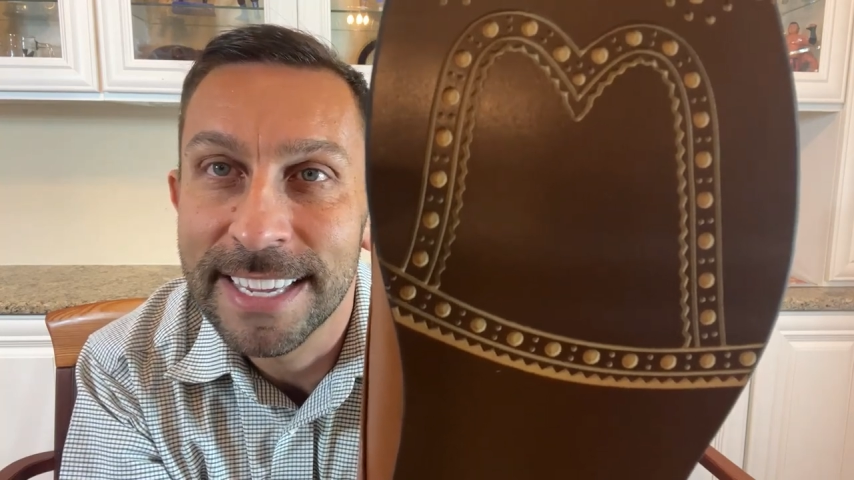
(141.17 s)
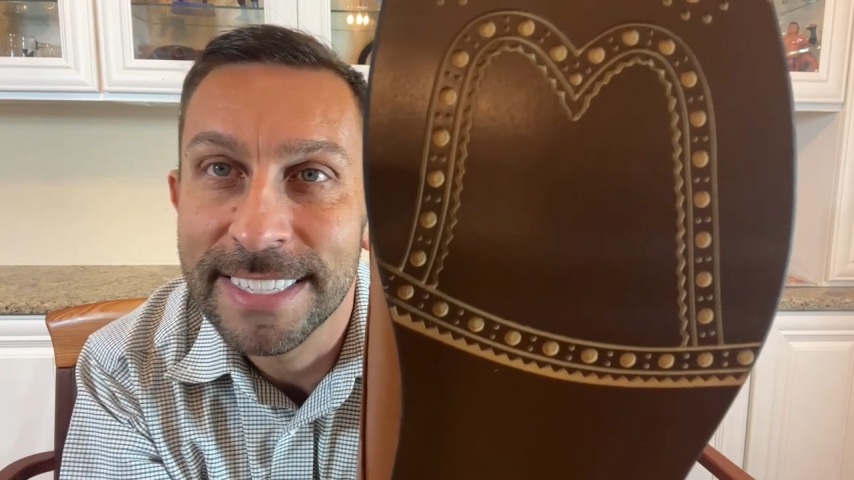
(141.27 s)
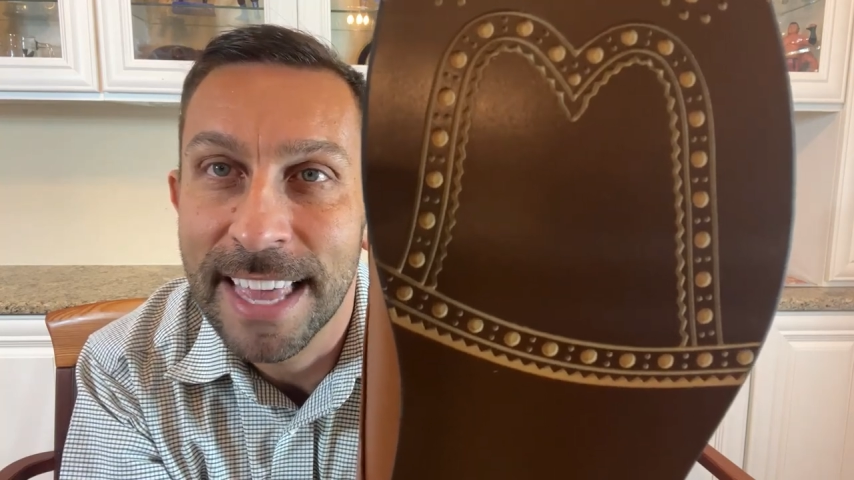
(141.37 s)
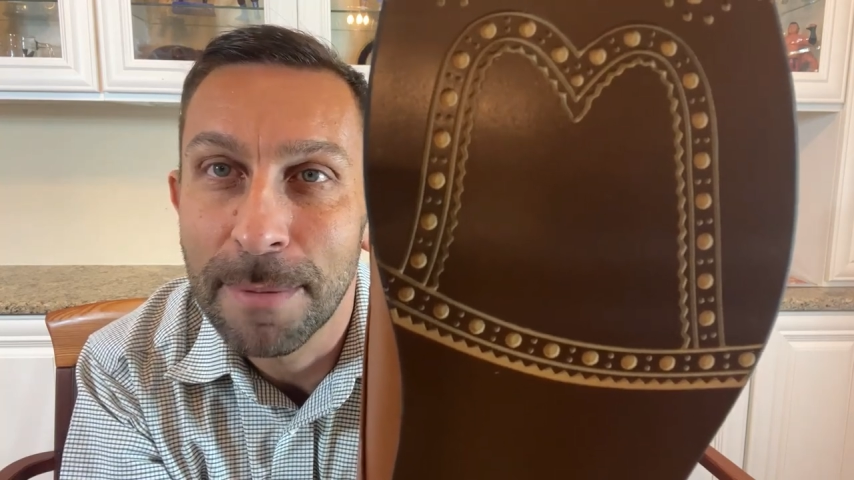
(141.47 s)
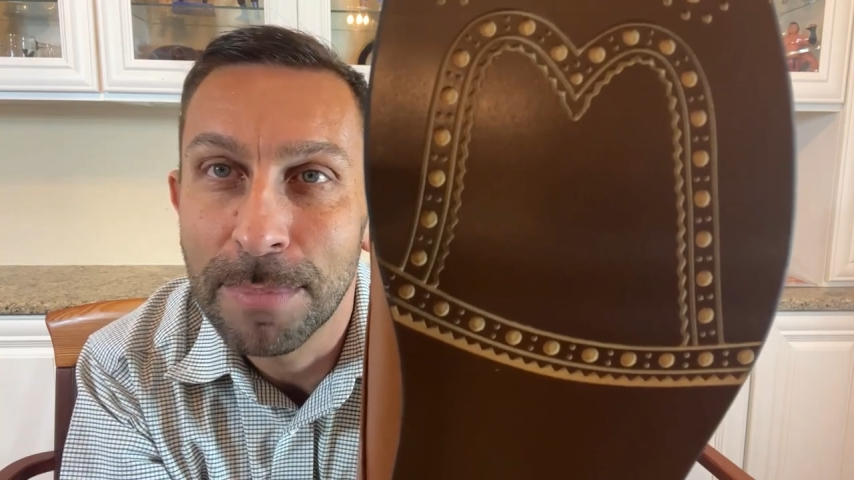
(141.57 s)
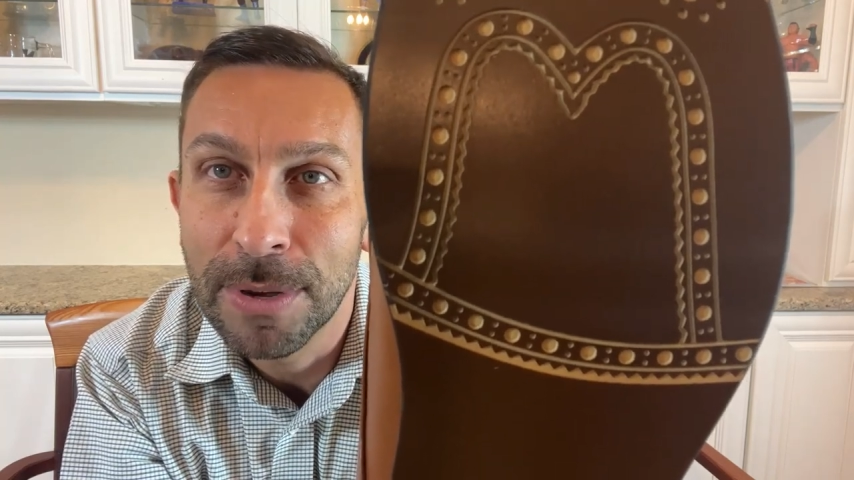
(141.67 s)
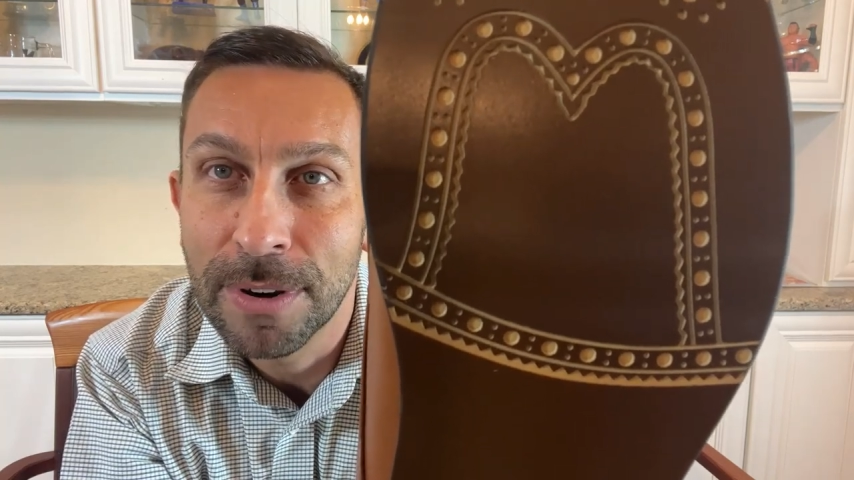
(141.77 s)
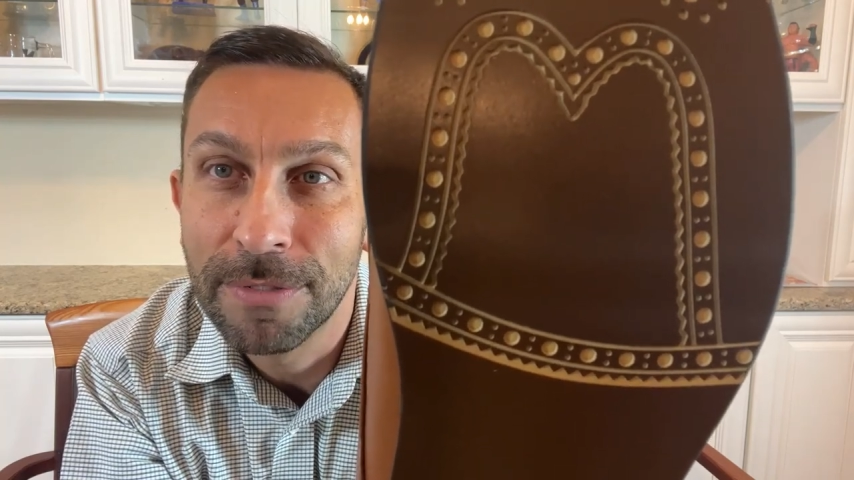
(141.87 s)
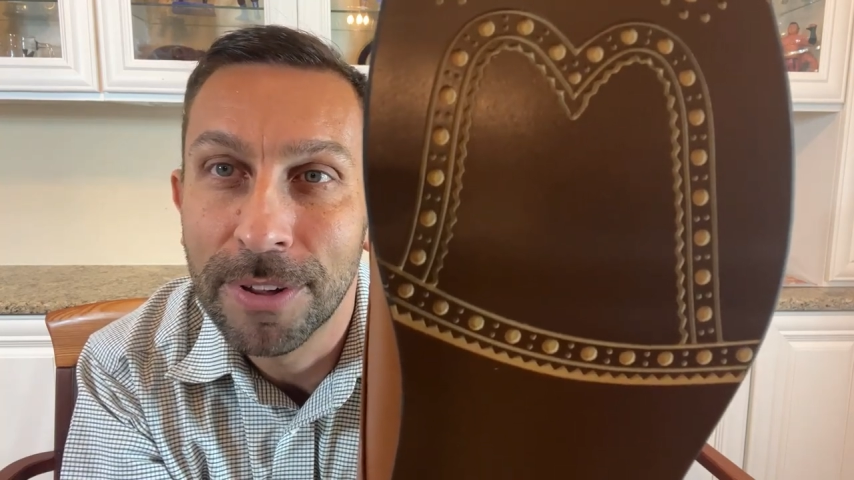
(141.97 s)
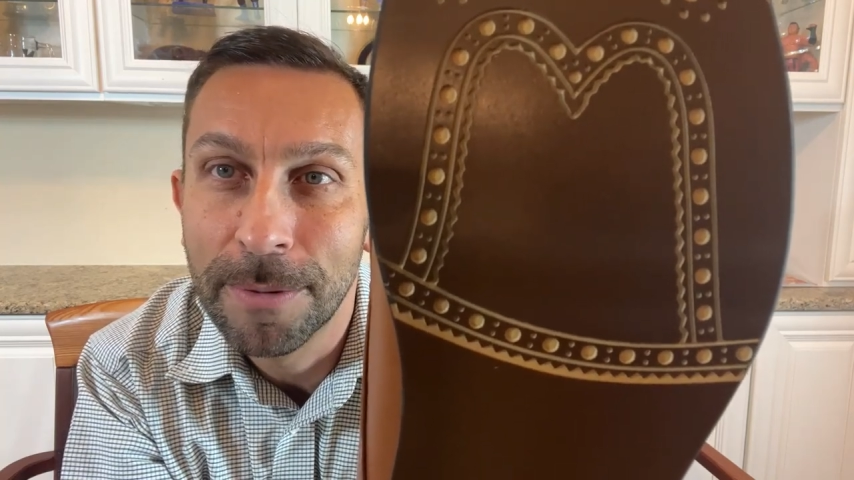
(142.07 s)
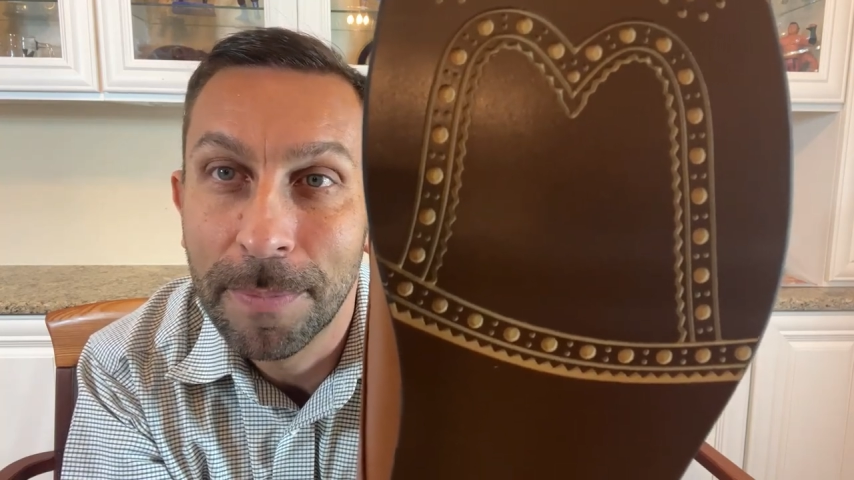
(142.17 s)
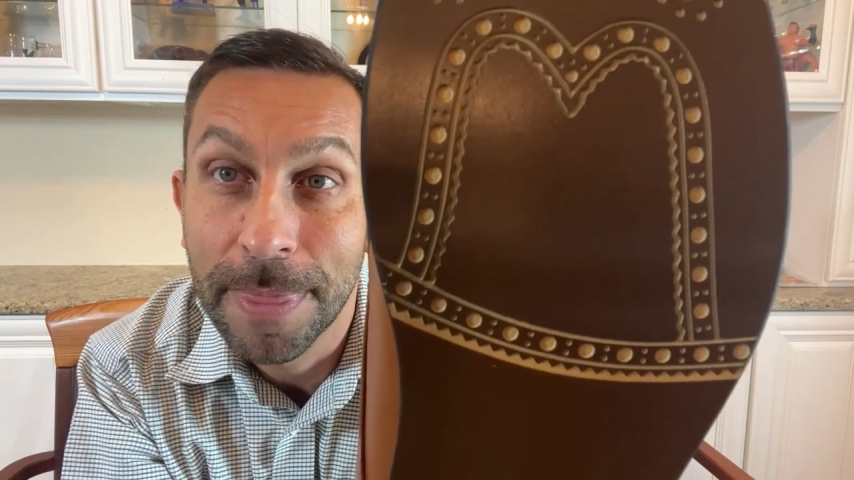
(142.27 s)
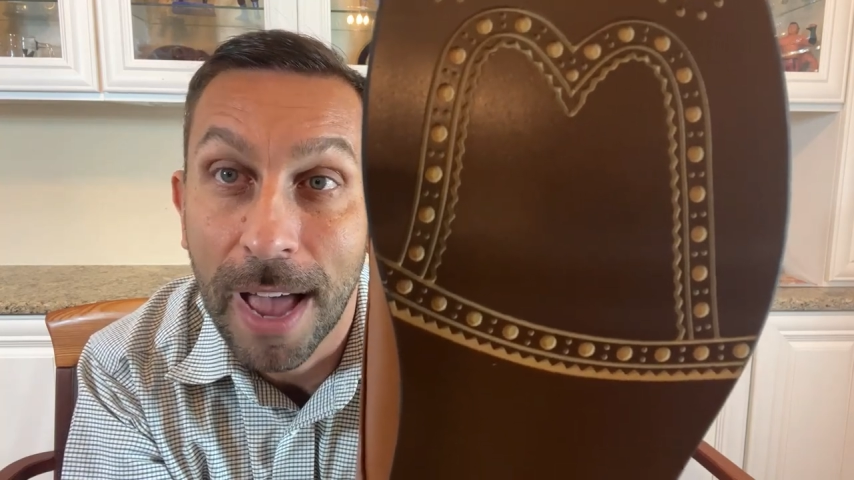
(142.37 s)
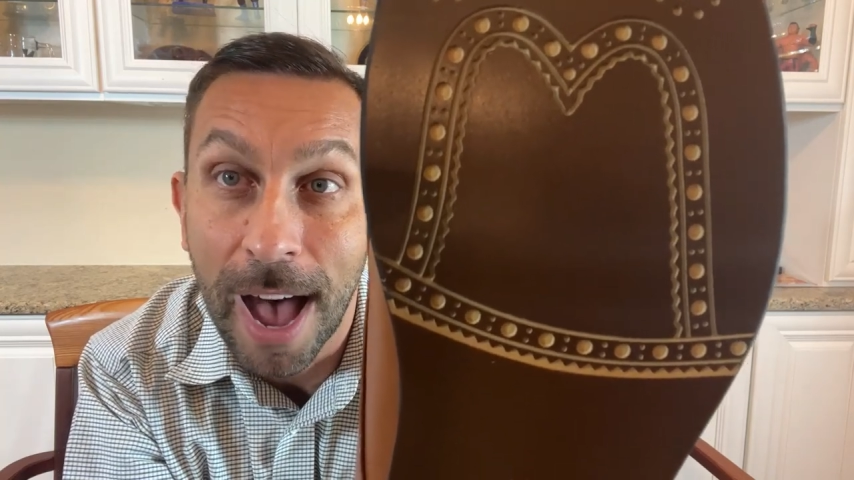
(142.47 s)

Is that beautiful?